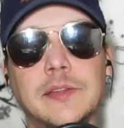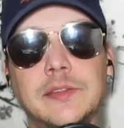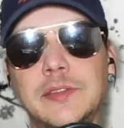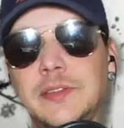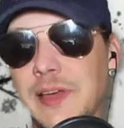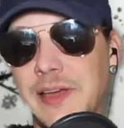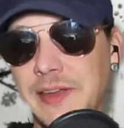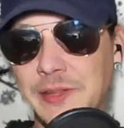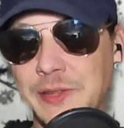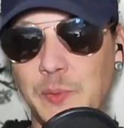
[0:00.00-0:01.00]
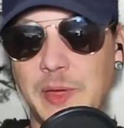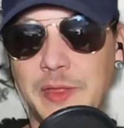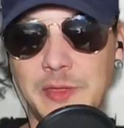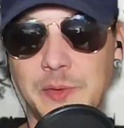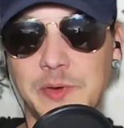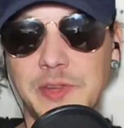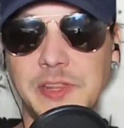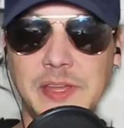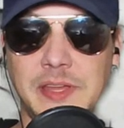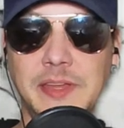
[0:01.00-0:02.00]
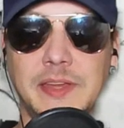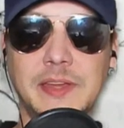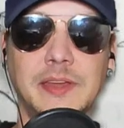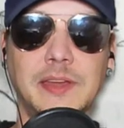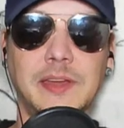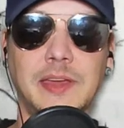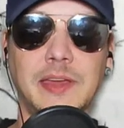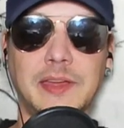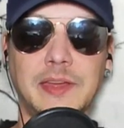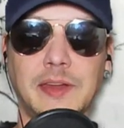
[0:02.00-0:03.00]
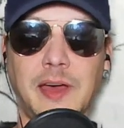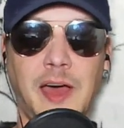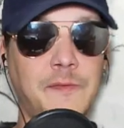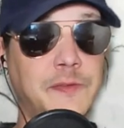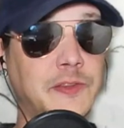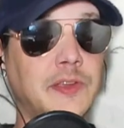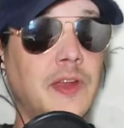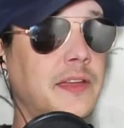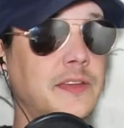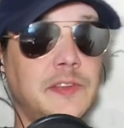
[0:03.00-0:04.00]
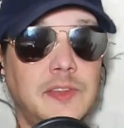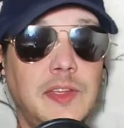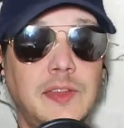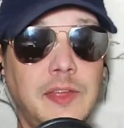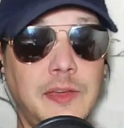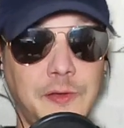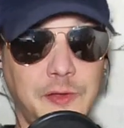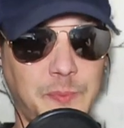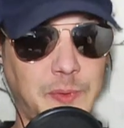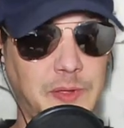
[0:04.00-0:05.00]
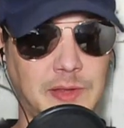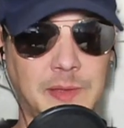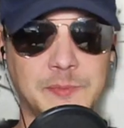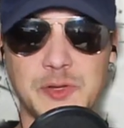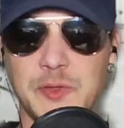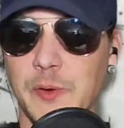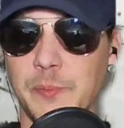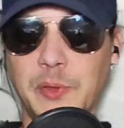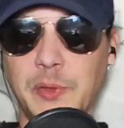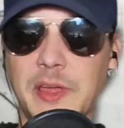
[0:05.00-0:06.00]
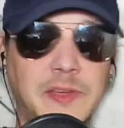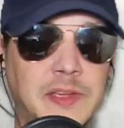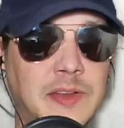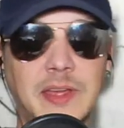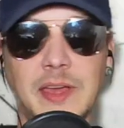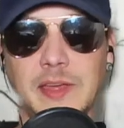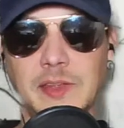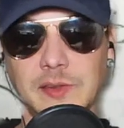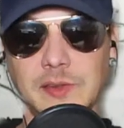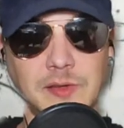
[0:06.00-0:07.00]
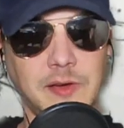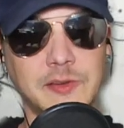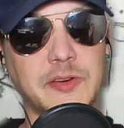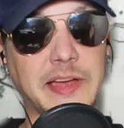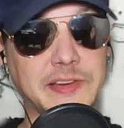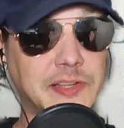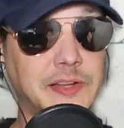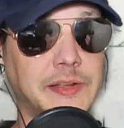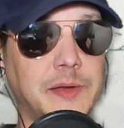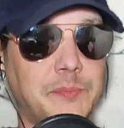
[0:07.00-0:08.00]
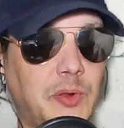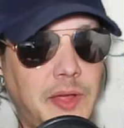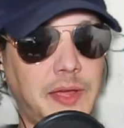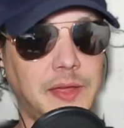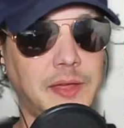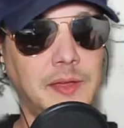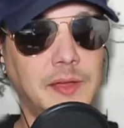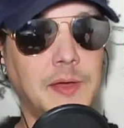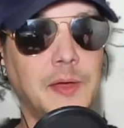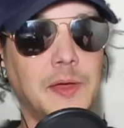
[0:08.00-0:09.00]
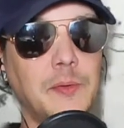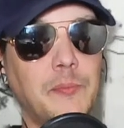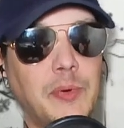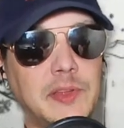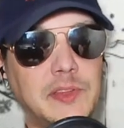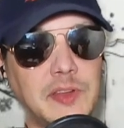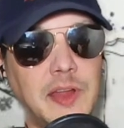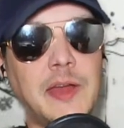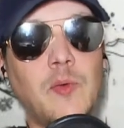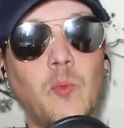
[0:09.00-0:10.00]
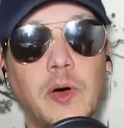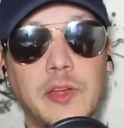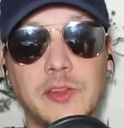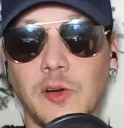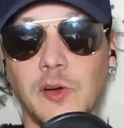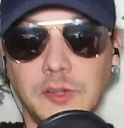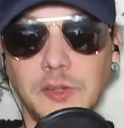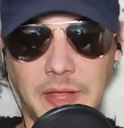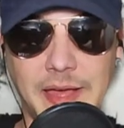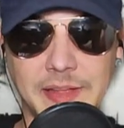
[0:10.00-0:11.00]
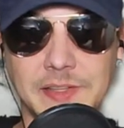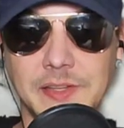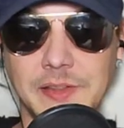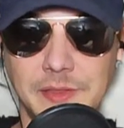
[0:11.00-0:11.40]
Not in the way that you would think, and obviously not giving details because I'm sure there are plenty of NDAs and contracts still in play. But tonight was her last